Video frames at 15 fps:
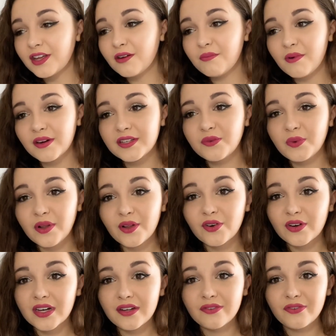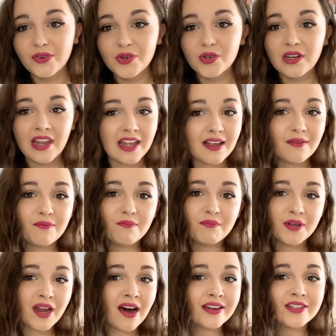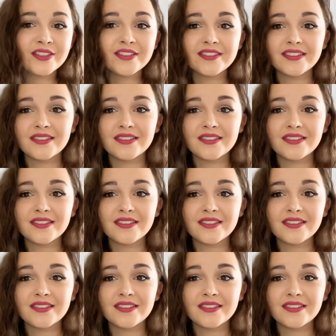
your body will crave food like bananas